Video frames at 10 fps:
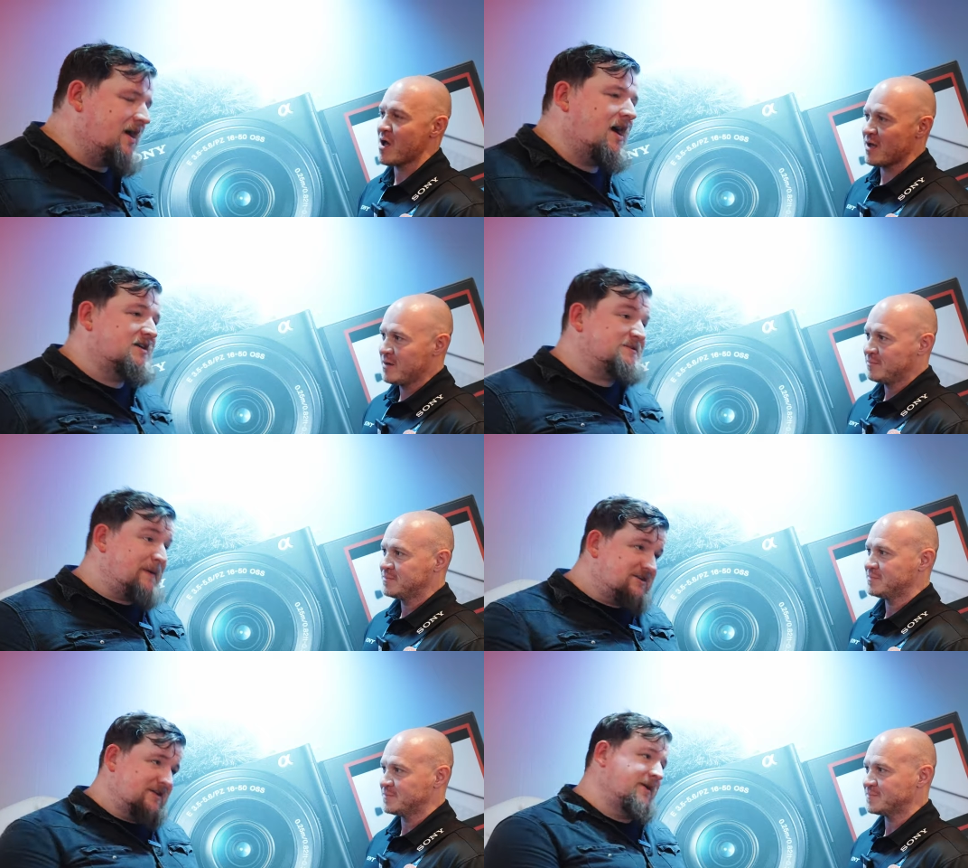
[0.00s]
Speaker 1: Uh,
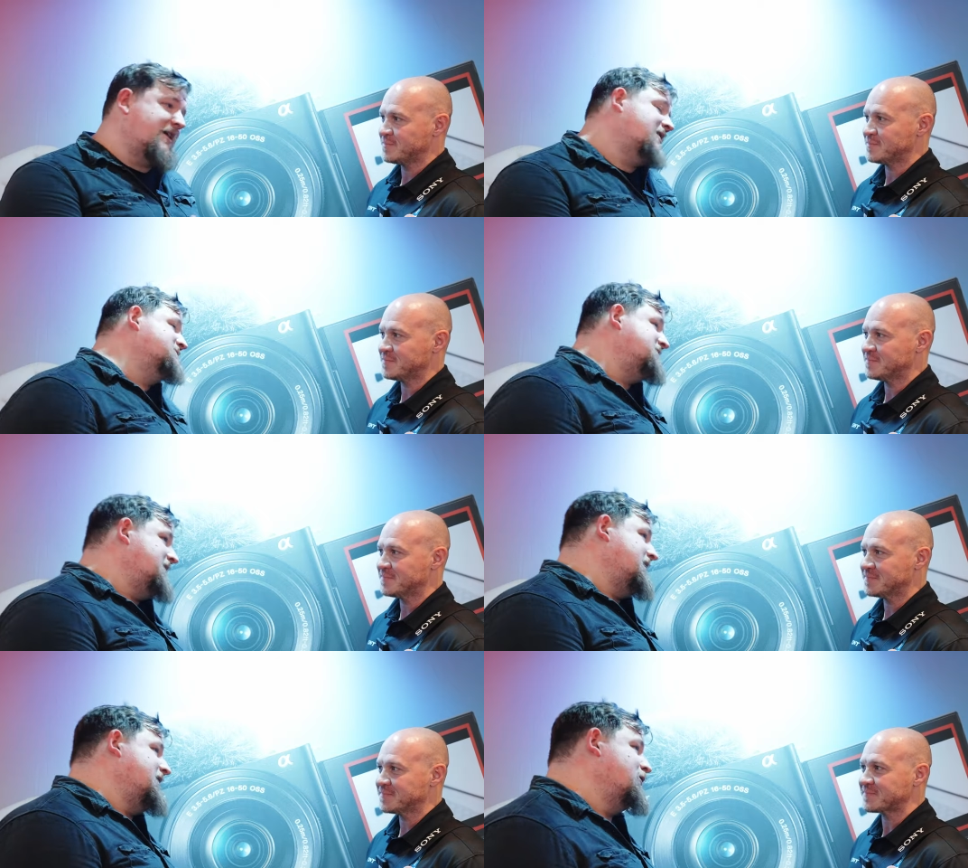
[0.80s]
especially when it comes
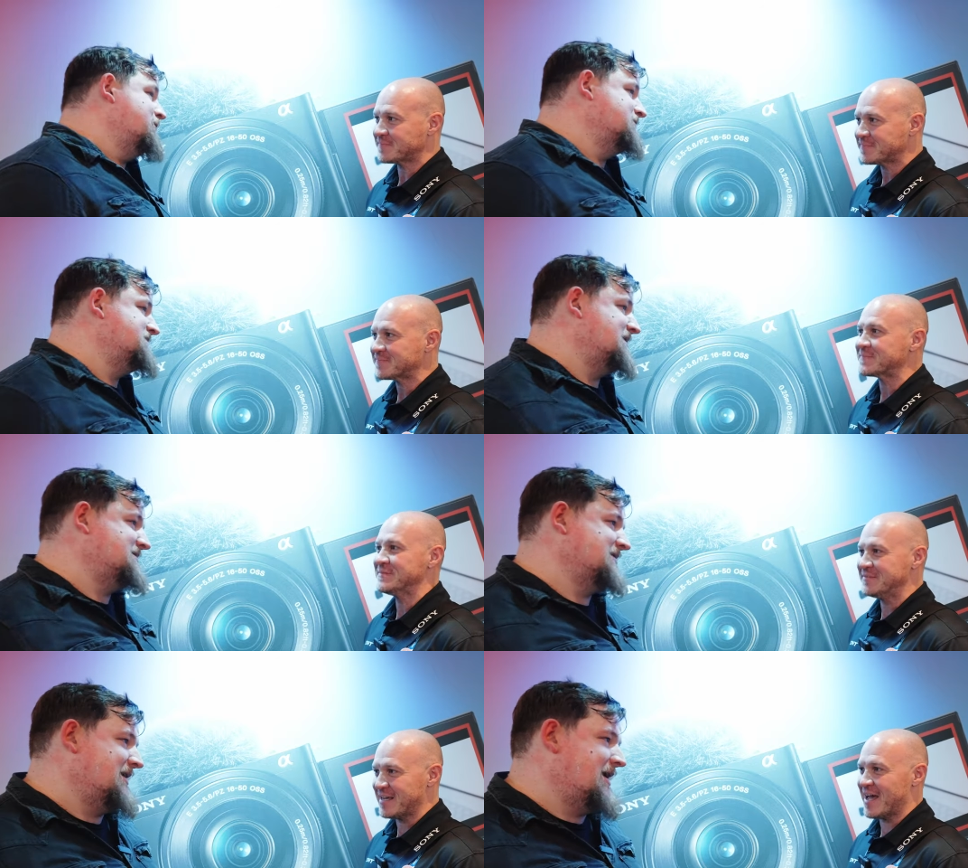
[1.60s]
to that global
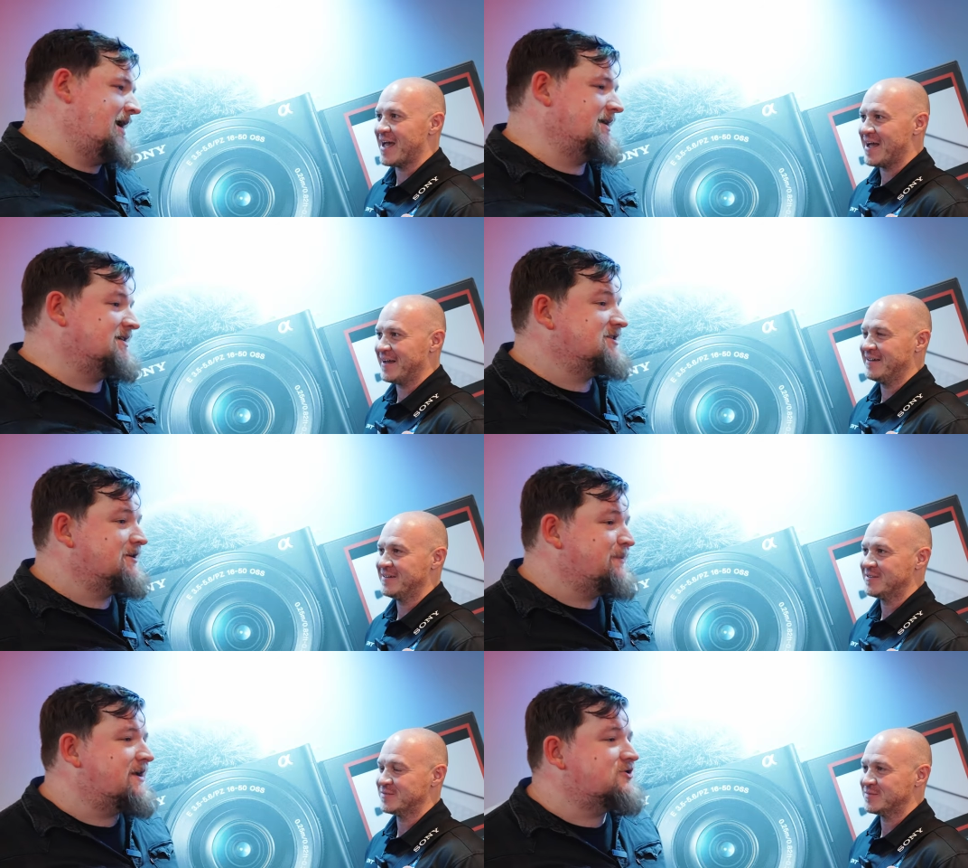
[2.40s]
sensor. And it's
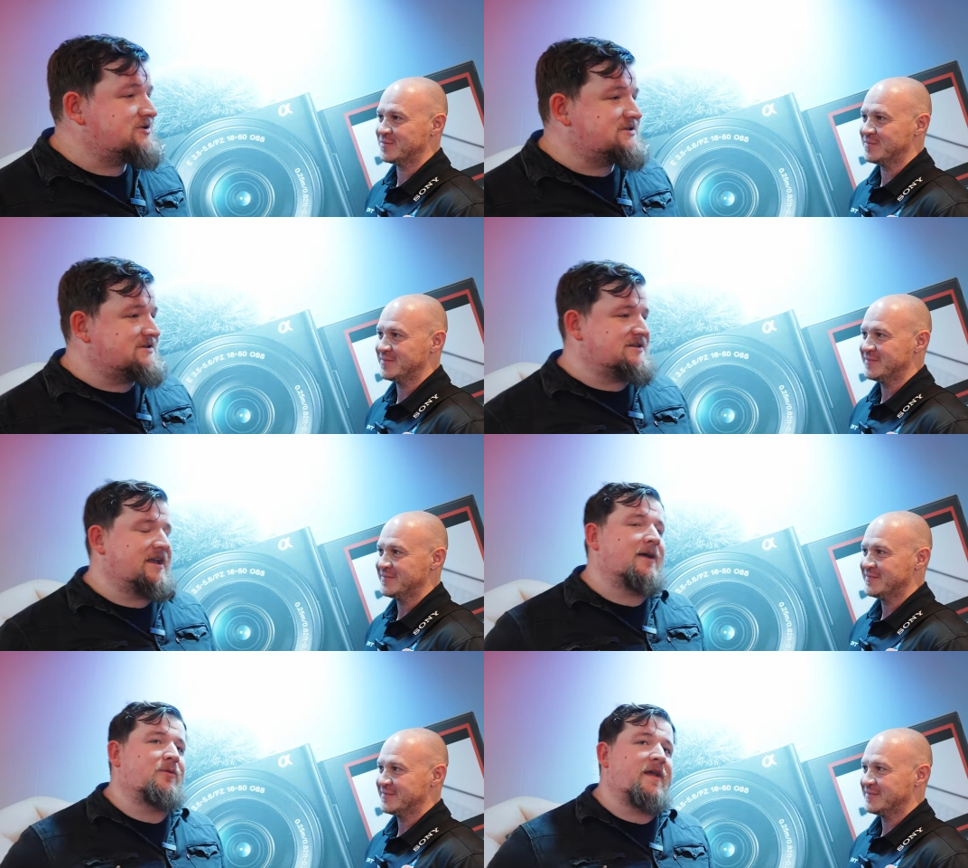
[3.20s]
going to be interesting to
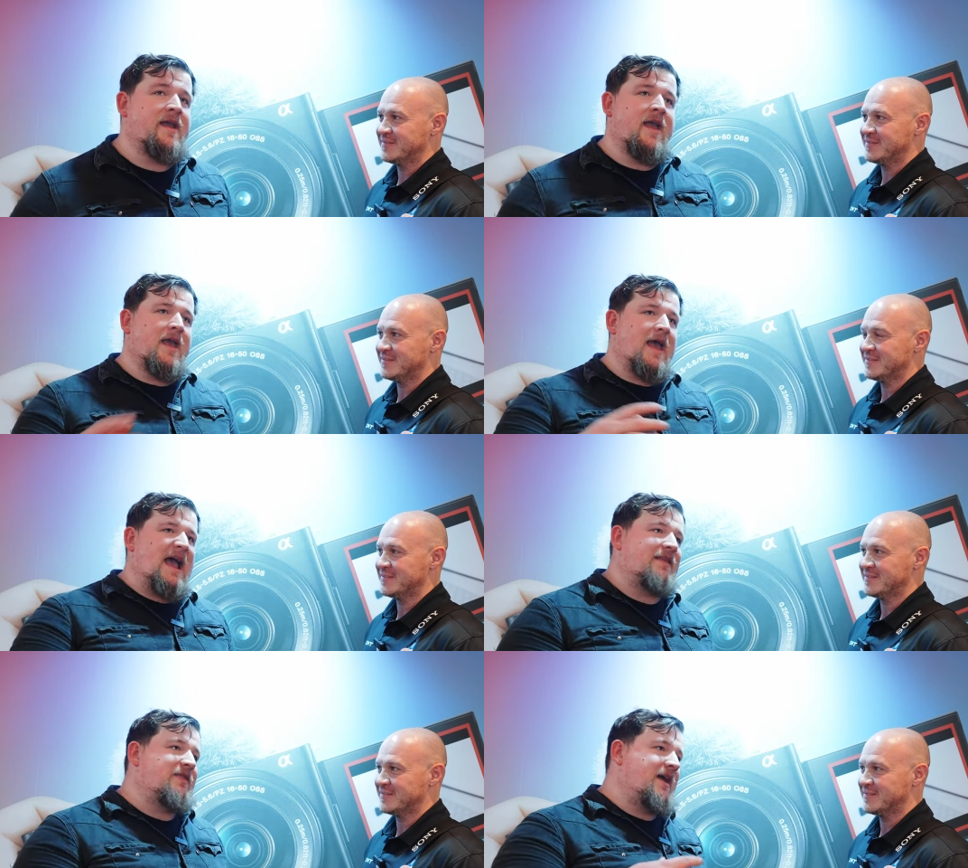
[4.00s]
see how they
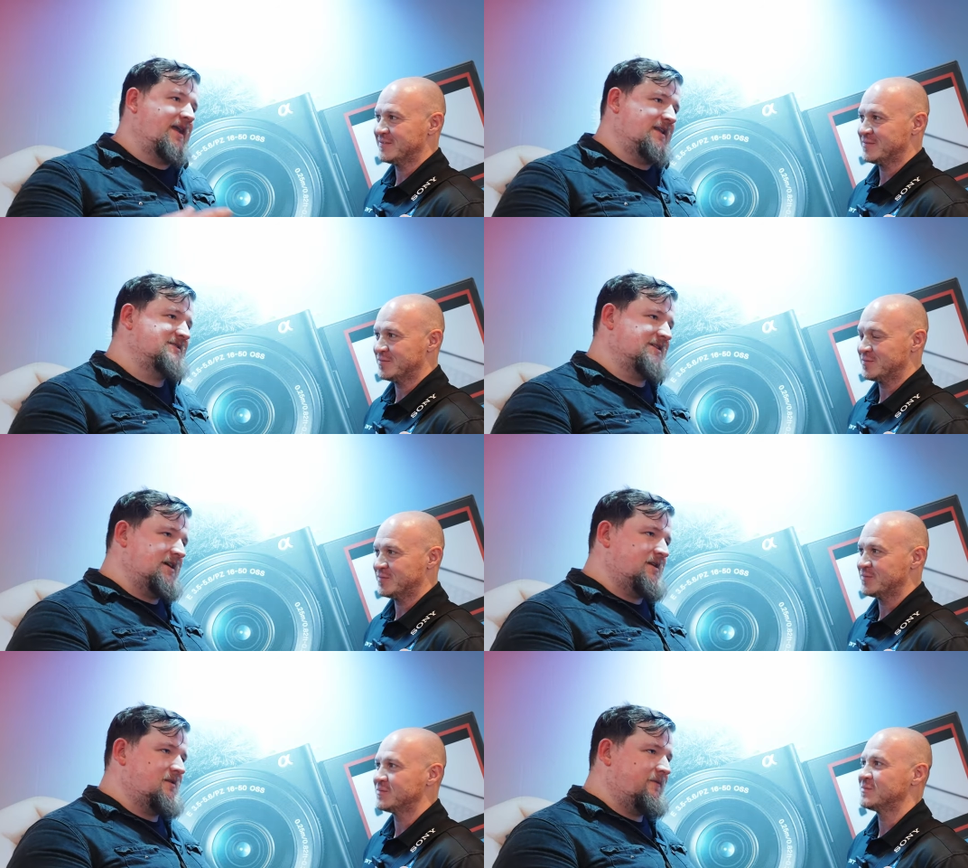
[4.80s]
add that
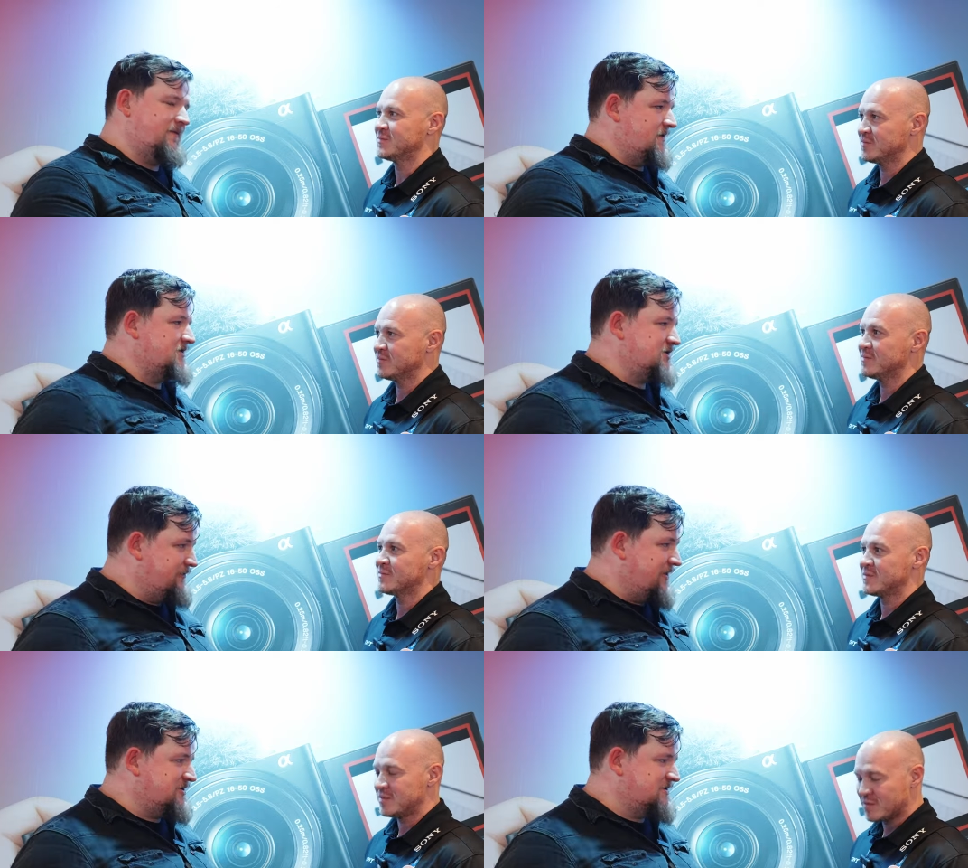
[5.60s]
into further
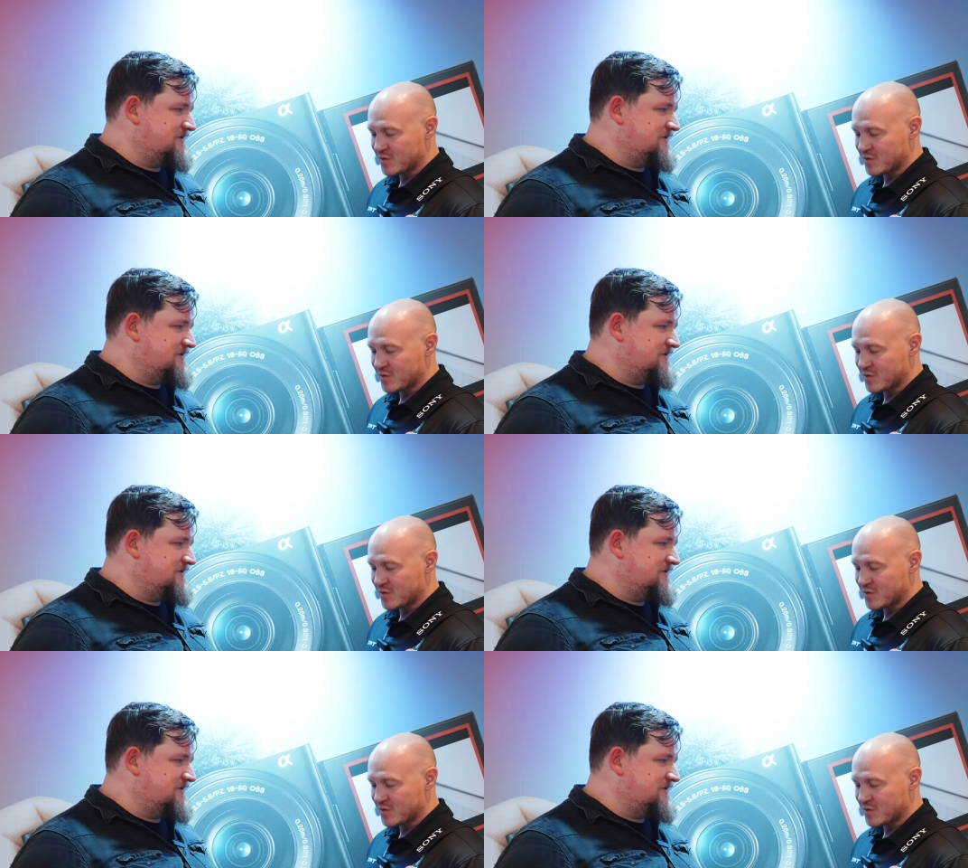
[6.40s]
generations